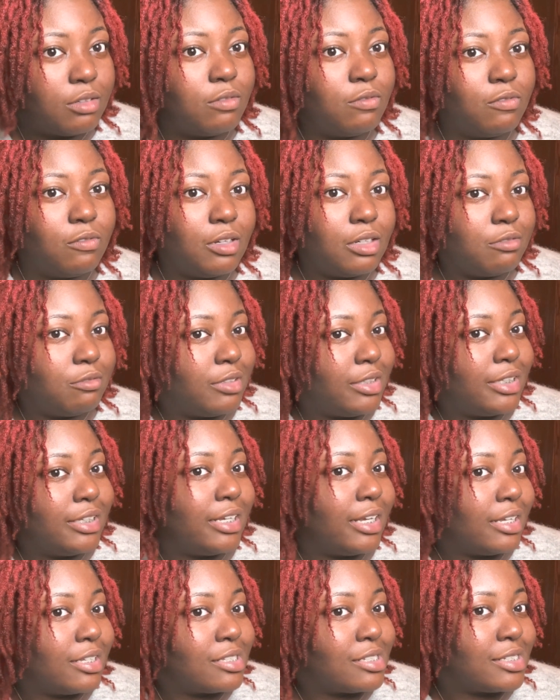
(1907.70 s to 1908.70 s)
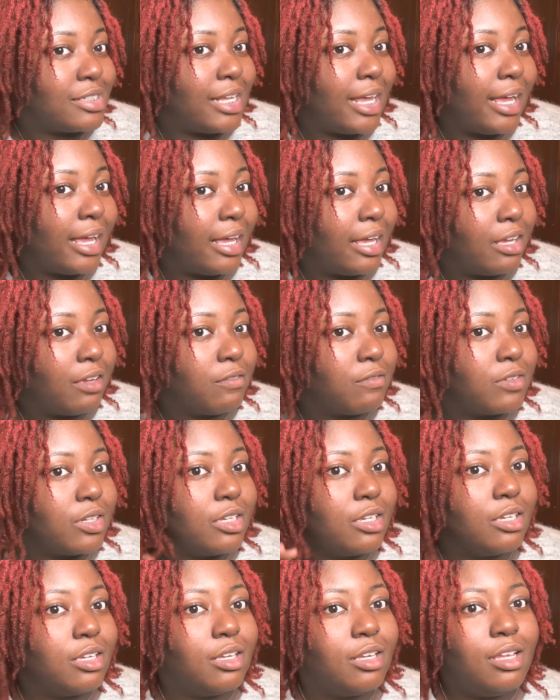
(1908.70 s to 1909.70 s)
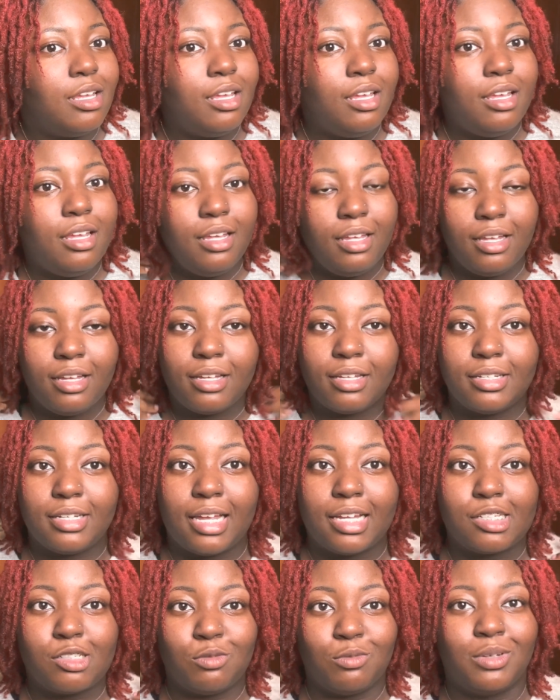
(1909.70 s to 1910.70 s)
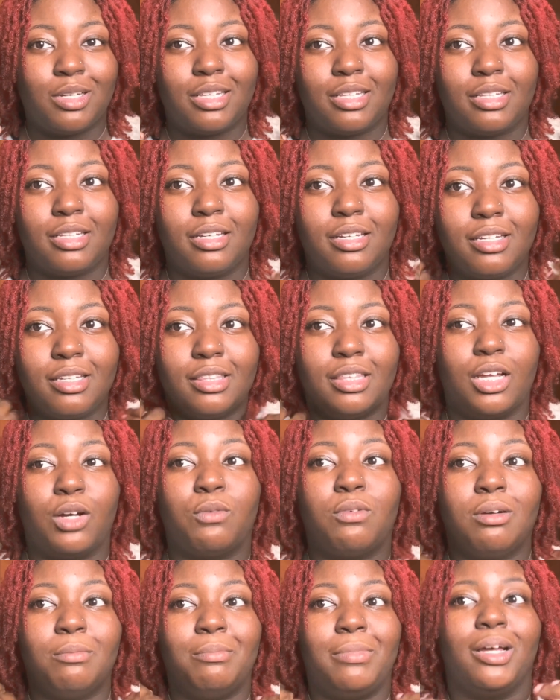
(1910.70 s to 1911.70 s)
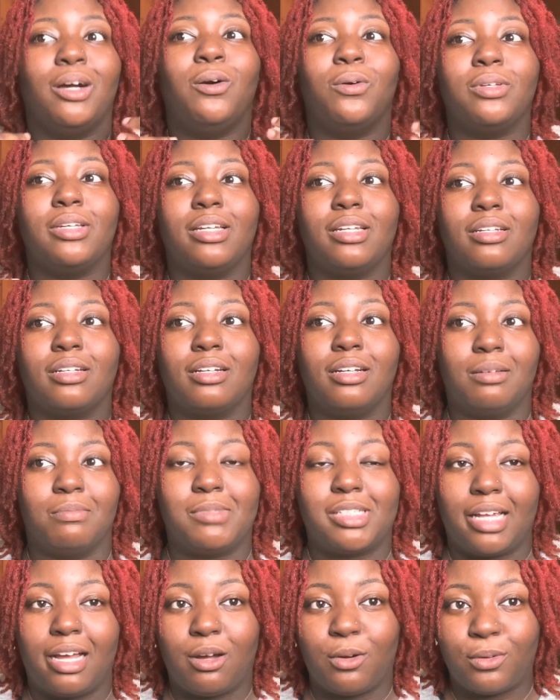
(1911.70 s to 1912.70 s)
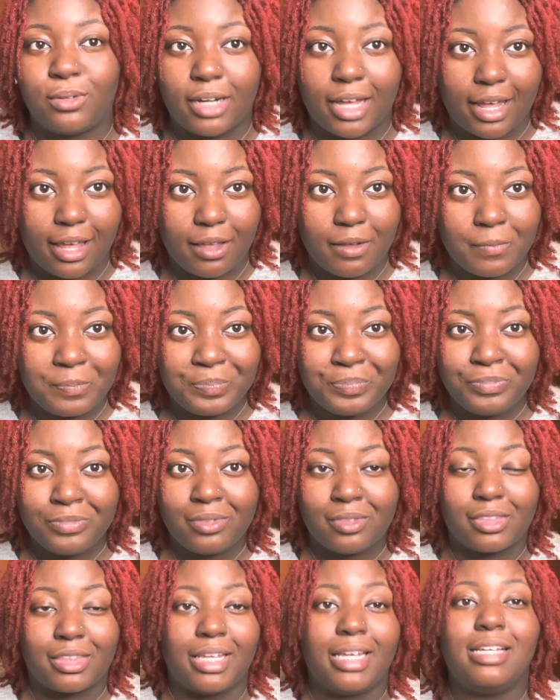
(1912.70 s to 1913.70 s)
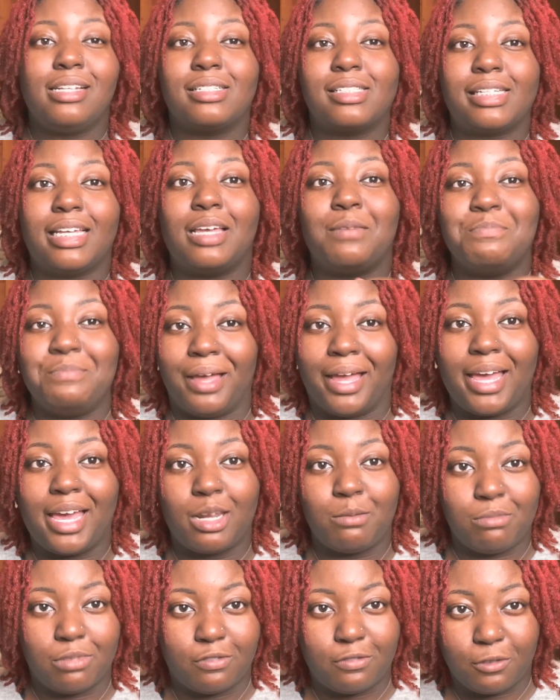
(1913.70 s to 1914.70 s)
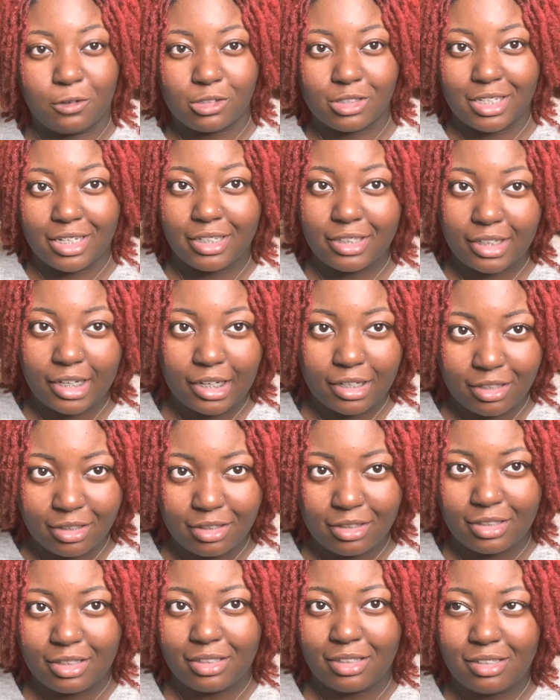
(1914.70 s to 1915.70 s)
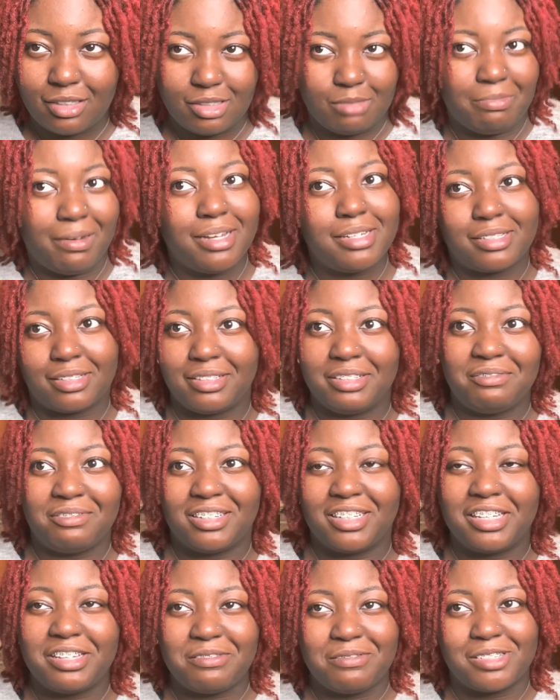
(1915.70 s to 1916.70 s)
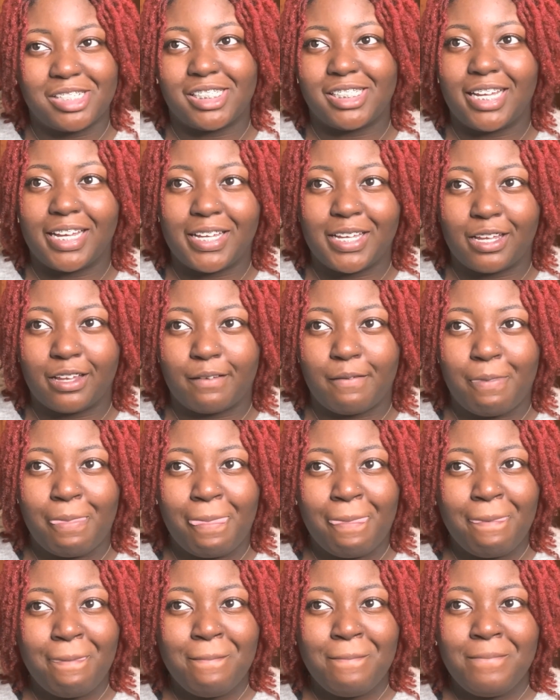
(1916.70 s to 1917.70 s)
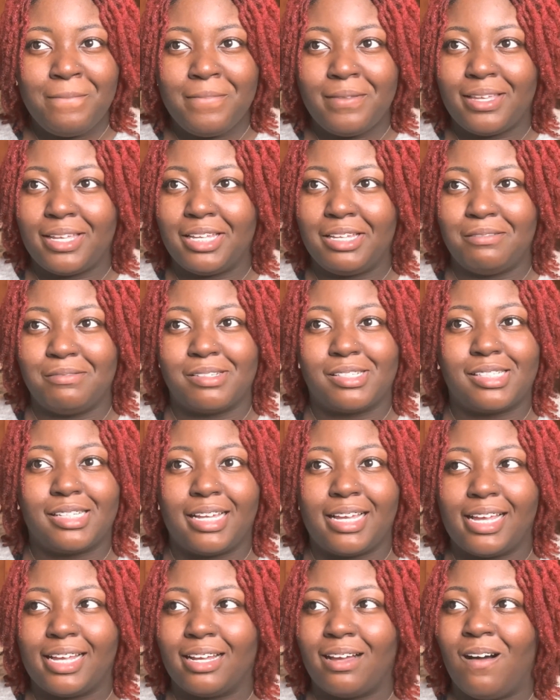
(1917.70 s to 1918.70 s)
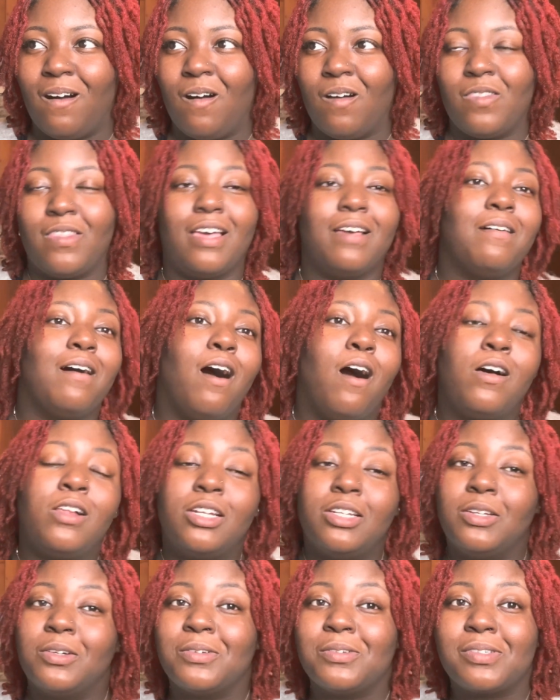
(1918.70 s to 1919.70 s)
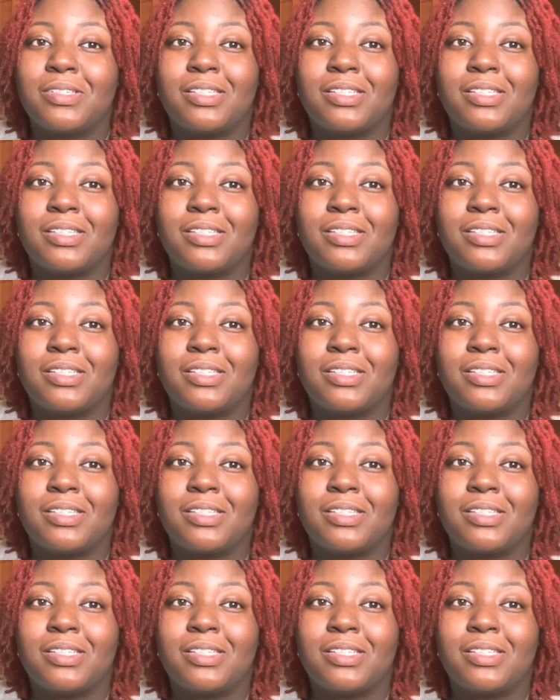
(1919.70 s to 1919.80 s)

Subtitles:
when we get saved, that's when the rebellion comes out. Like, things get bad before they get good, is basically what he was saying. He was saying all those